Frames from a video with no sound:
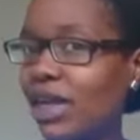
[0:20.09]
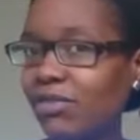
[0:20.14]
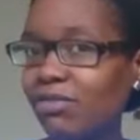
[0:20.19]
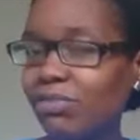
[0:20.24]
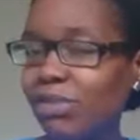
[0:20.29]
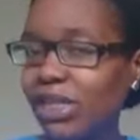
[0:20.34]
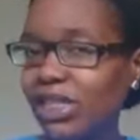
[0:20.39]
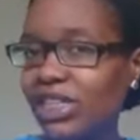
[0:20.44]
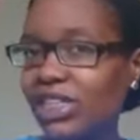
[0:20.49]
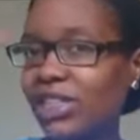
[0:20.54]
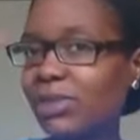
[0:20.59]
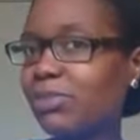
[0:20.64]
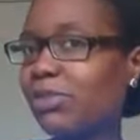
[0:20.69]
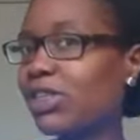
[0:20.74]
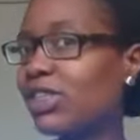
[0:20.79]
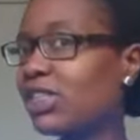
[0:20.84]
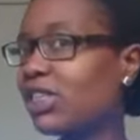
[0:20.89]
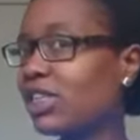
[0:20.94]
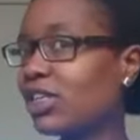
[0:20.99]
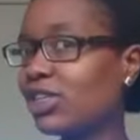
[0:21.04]
I've been
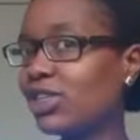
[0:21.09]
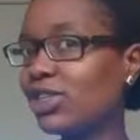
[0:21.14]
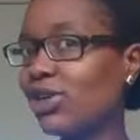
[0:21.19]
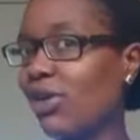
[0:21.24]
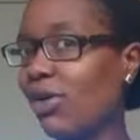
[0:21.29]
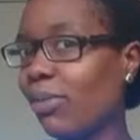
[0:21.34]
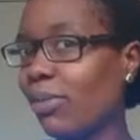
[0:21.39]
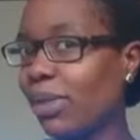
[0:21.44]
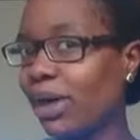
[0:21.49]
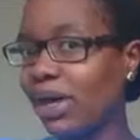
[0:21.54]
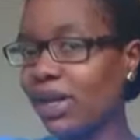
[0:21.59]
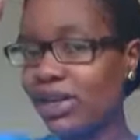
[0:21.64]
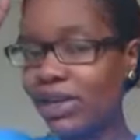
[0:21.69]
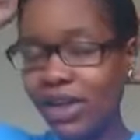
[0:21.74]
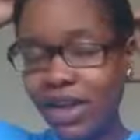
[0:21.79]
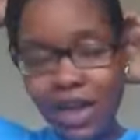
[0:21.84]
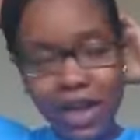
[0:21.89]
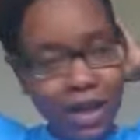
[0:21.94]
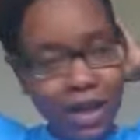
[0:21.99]
spritzing the top, but